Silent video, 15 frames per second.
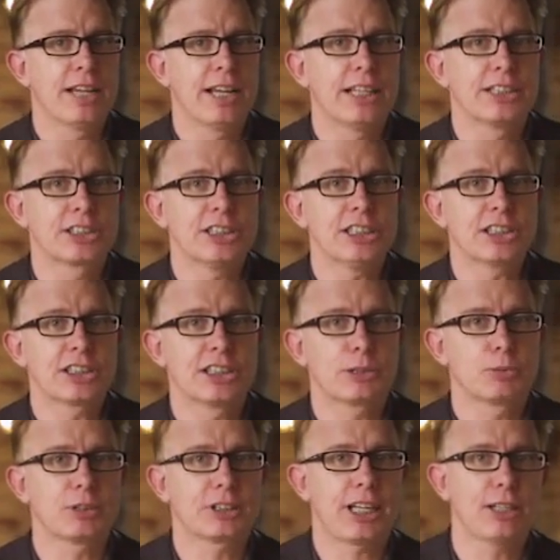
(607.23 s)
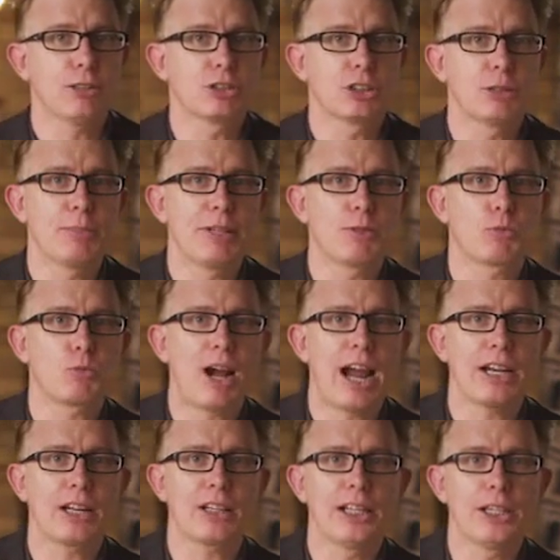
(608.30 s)
And since this was held to be
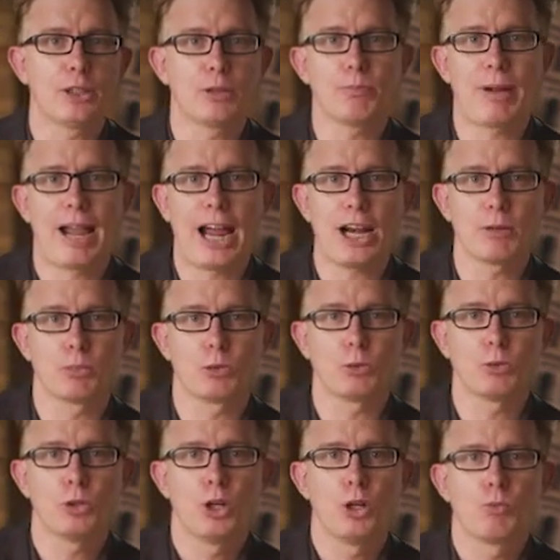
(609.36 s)
radically incompatible